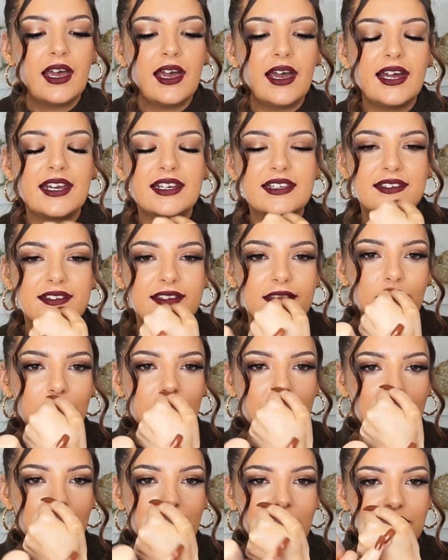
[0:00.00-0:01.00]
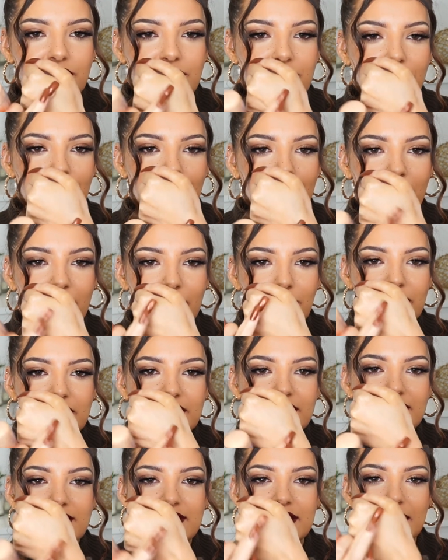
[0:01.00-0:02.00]
and it's like, I don't know how it
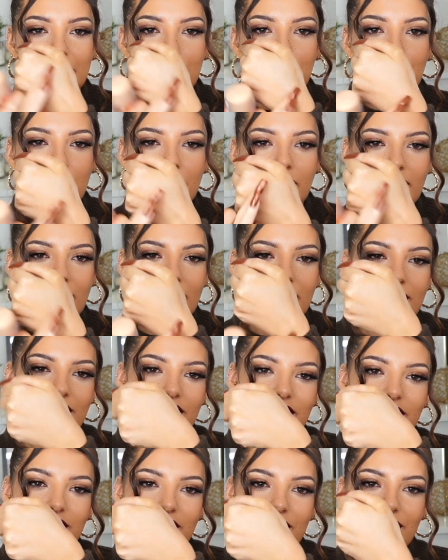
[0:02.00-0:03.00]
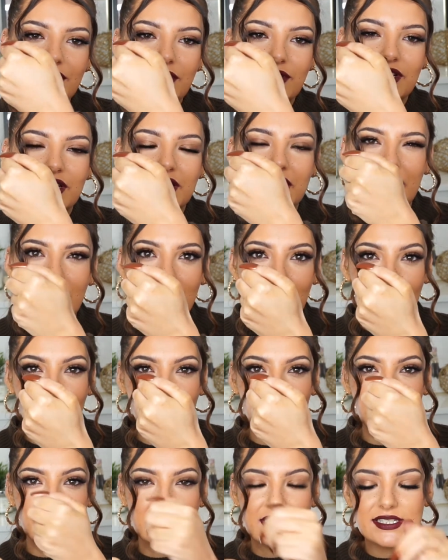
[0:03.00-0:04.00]
does it, but I don't know if you can
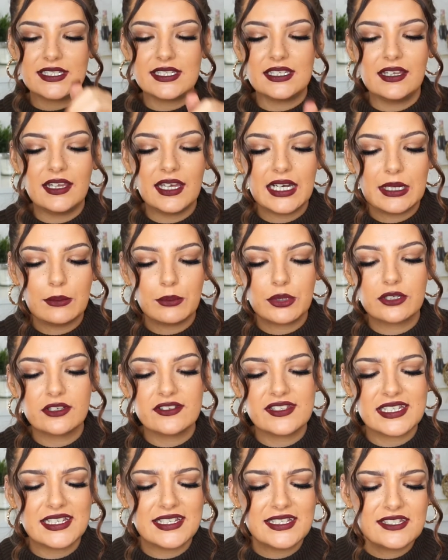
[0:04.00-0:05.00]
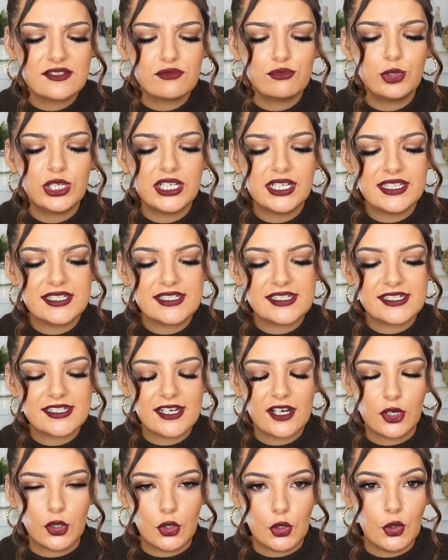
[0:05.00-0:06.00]
even really see that because it's really
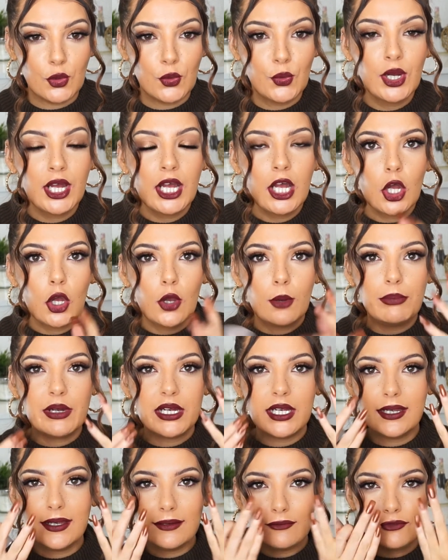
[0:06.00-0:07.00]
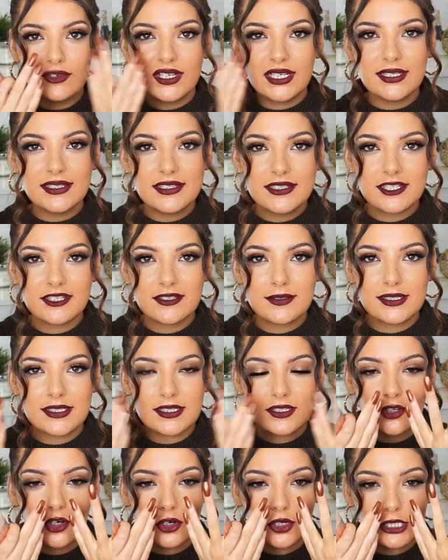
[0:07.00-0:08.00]
subtle, but it really does
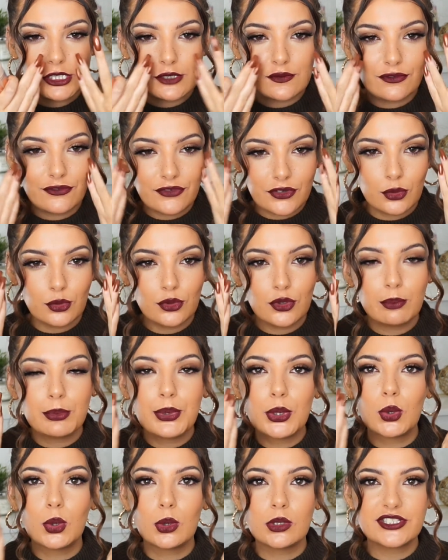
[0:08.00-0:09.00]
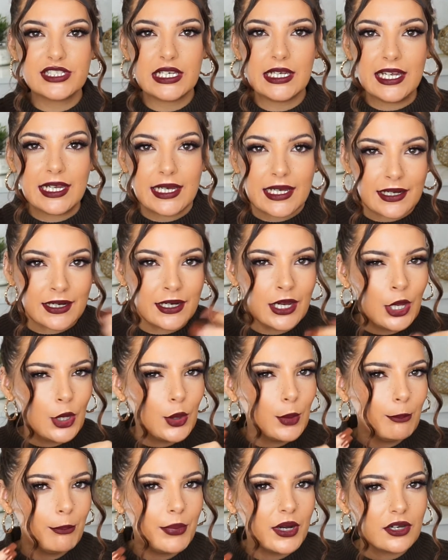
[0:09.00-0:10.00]
kind of fill your pores in
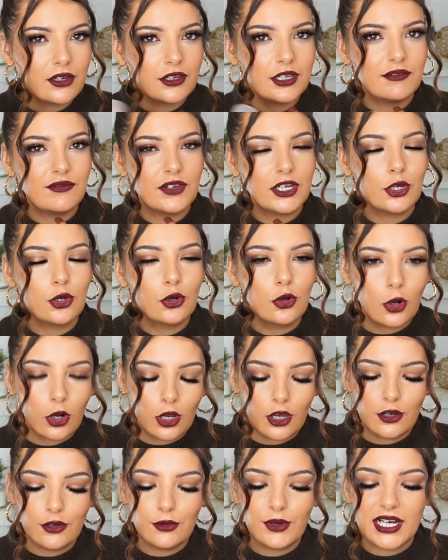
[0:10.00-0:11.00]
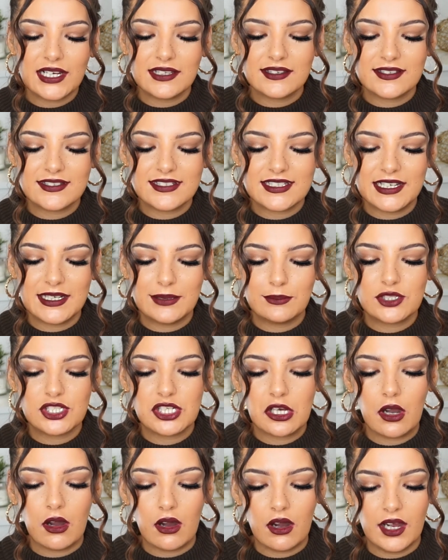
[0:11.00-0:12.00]
but give it a glow at the same
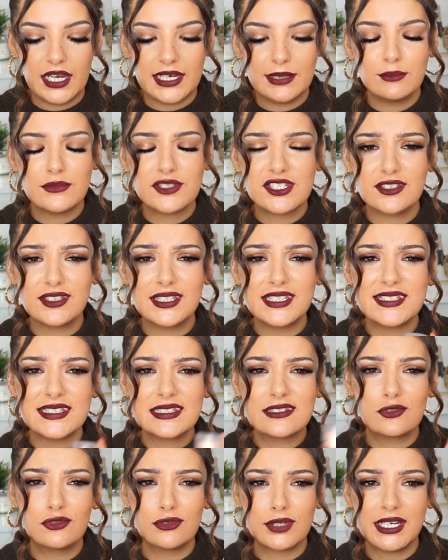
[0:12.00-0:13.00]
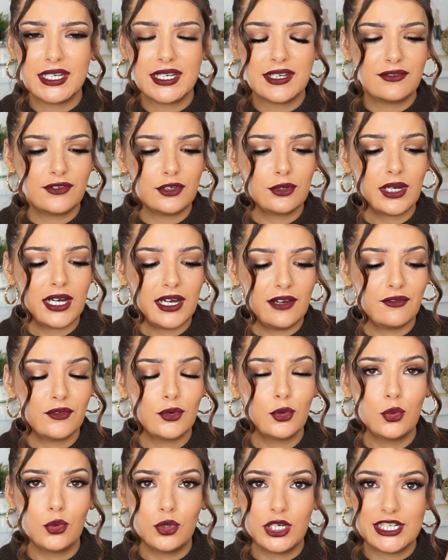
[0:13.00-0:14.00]
time. So this is great if you have
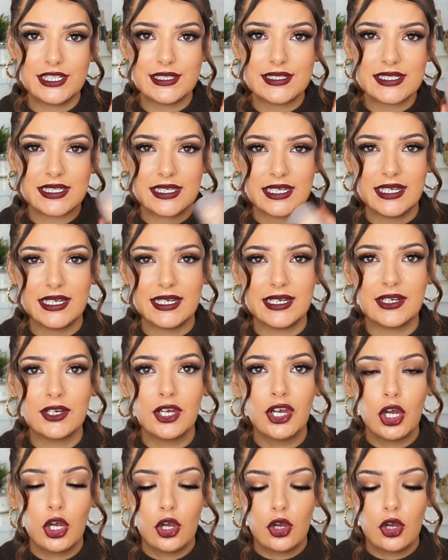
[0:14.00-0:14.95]
oily skin